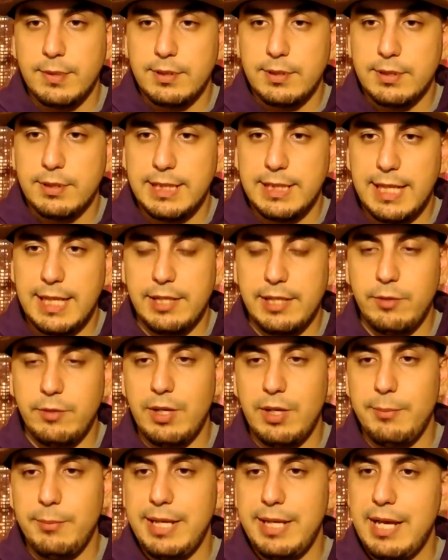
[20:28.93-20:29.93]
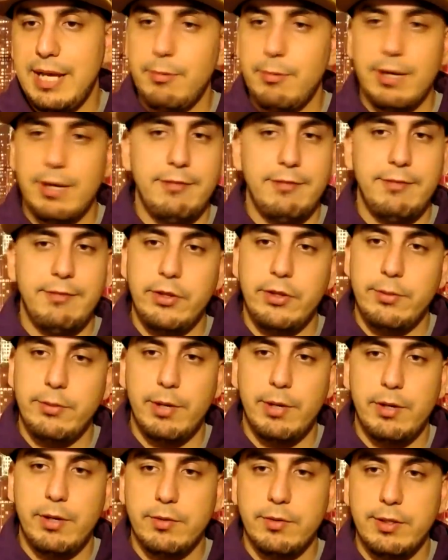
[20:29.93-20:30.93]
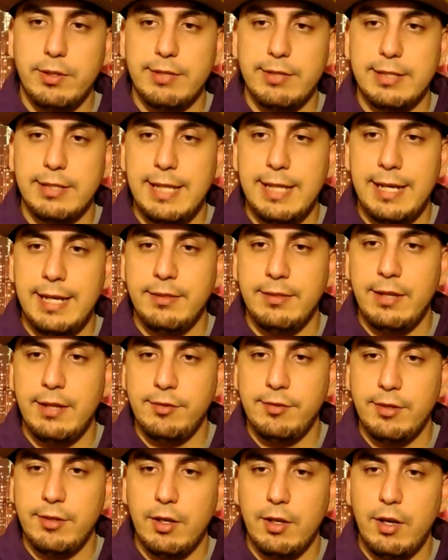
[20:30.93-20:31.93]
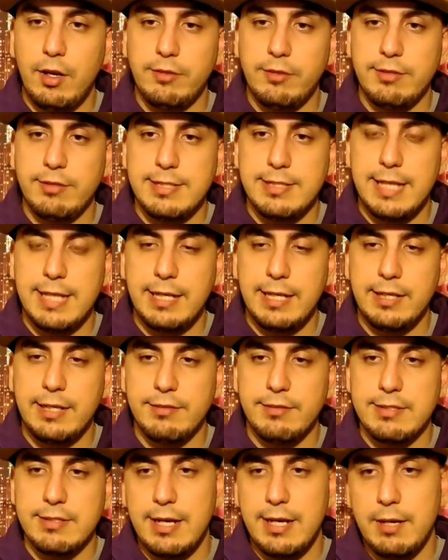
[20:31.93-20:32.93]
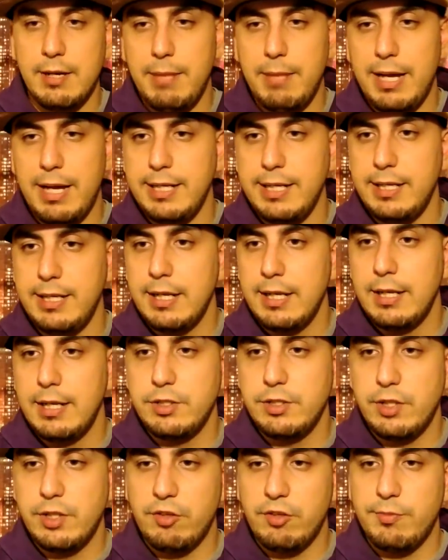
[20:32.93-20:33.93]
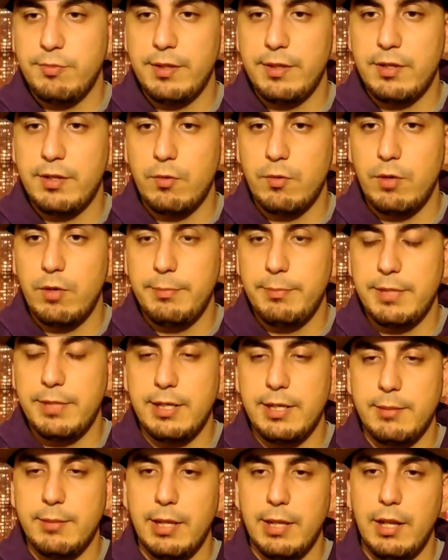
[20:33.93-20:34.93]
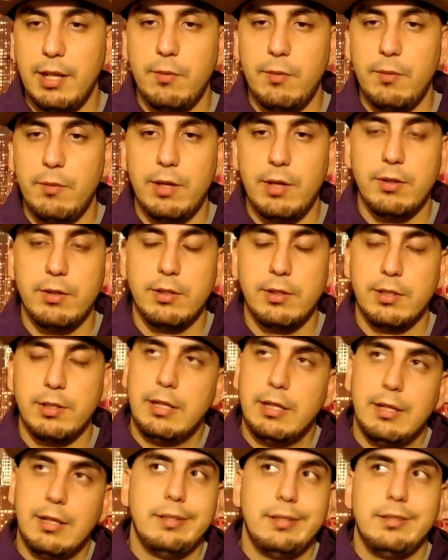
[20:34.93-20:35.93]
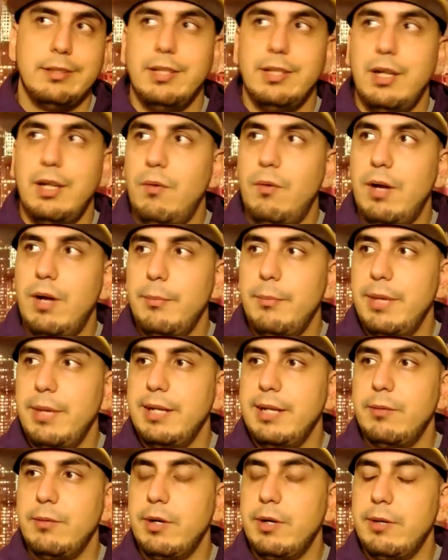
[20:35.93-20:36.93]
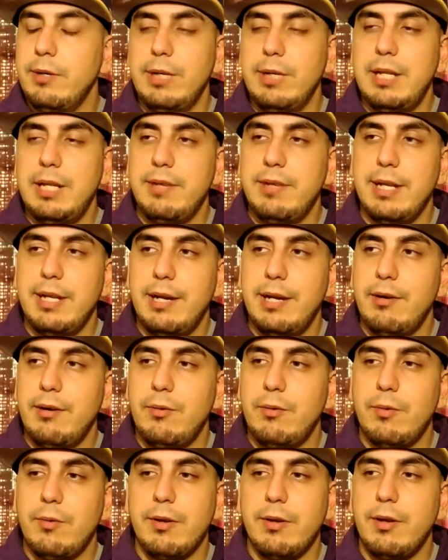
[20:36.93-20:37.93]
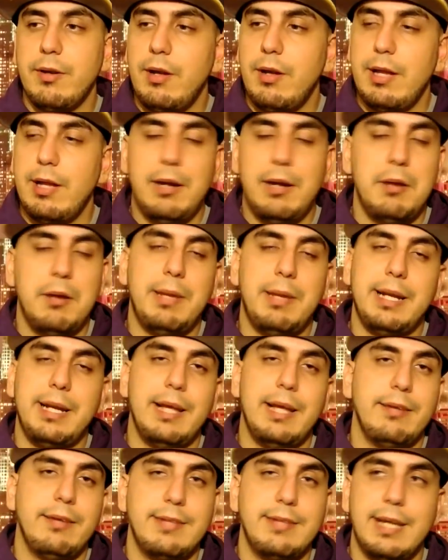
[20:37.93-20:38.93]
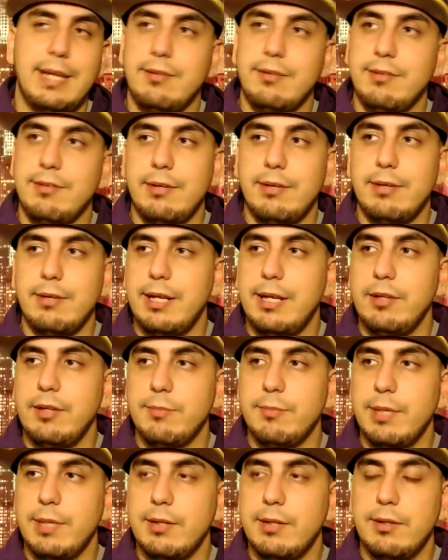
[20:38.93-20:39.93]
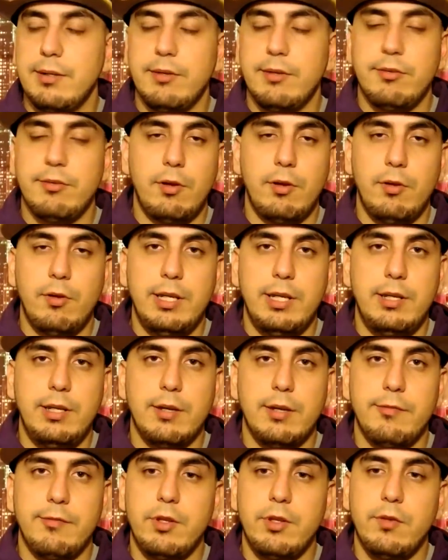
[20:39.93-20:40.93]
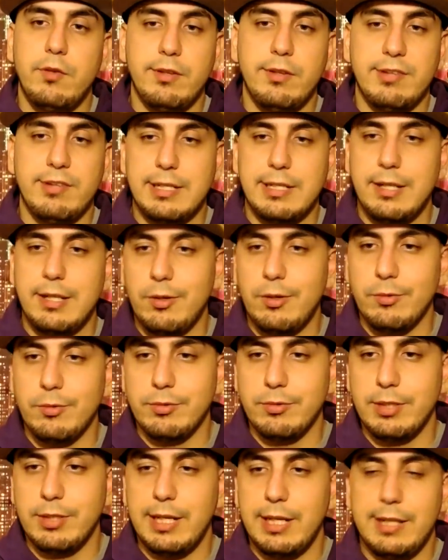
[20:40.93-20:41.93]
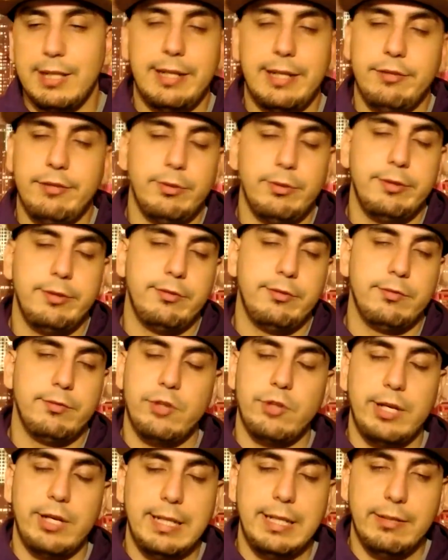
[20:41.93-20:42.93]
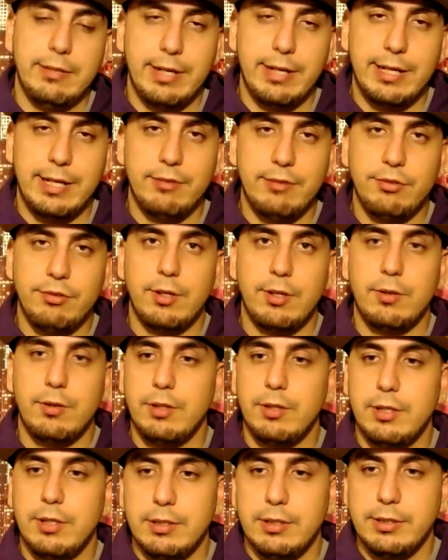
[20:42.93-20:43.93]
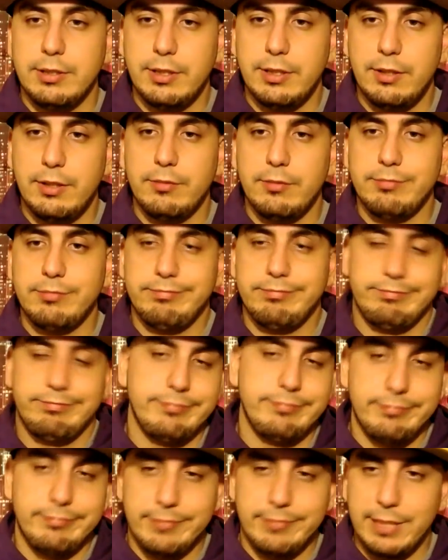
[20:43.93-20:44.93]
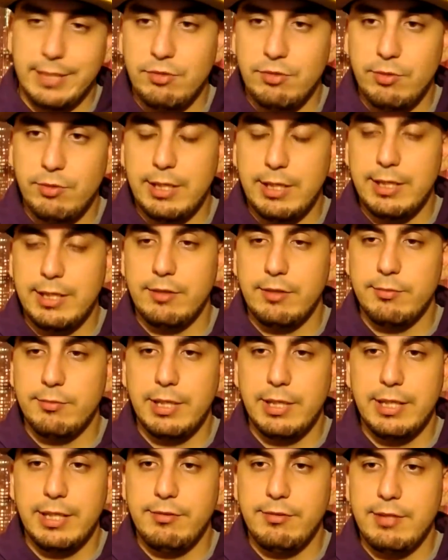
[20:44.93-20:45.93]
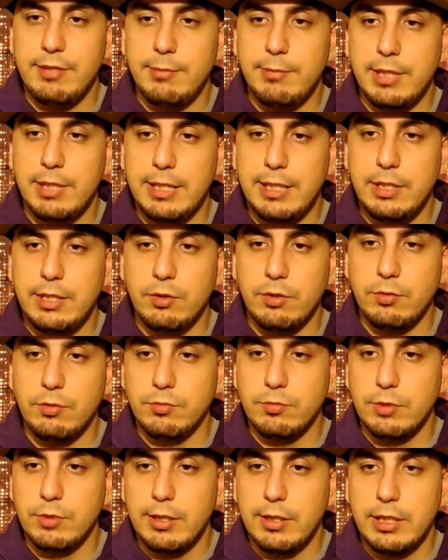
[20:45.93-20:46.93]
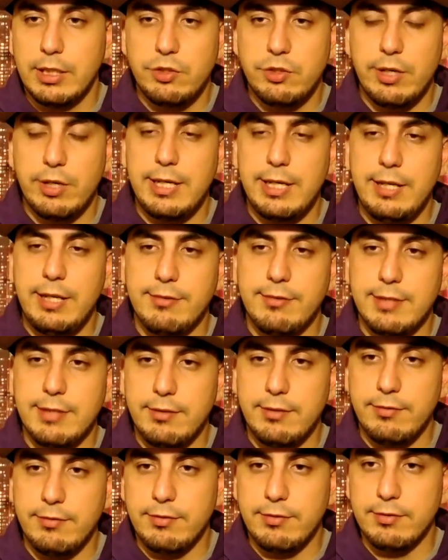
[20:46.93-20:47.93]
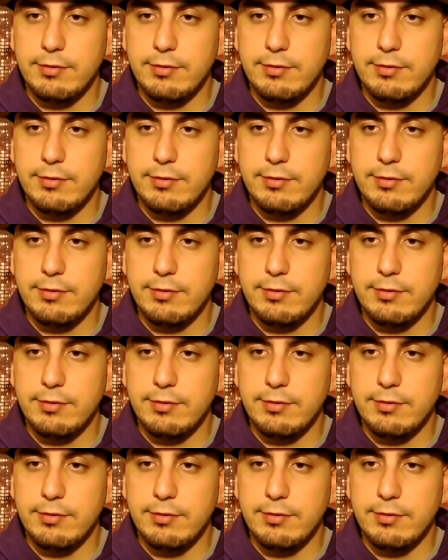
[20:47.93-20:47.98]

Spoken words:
Yeah, you with me, Albert? I feel you, bro. He said, Dan, thoughts on Clarkson tatting his entire body? J.R. Smith corrupted him, LOL. You know what, man? We live in an era where everybody has tats nowadays, man. There's only a few of us that don't. And that's what's trending right now. So, it is what it is. Monkey see, monkey do. Trendy stuff.